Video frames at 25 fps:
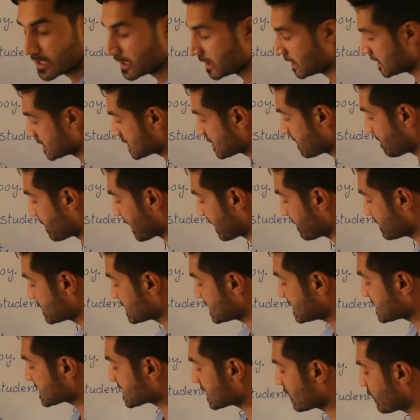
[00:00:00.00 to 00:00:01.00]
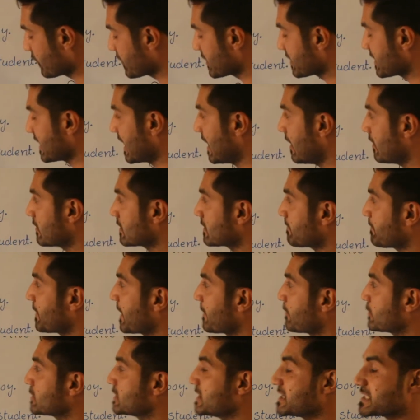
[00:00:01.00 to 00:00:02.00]
So preposition with noun,
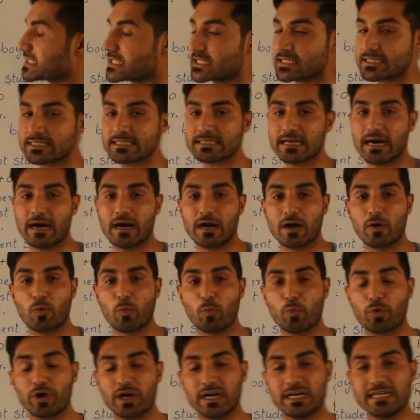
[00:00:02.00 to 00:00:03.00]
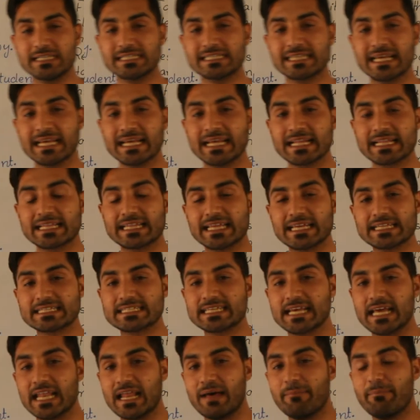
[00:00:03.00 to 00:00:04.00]
prepositions are words, they
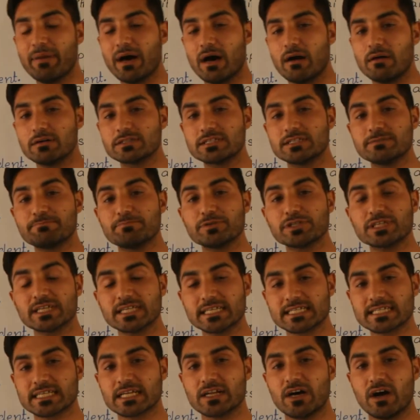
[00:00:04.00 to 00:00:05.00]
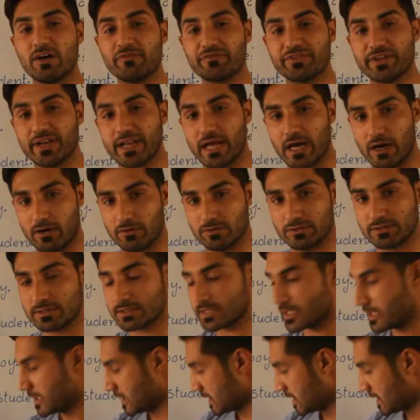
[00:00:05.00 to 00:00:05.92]
tell about the position of the nouns.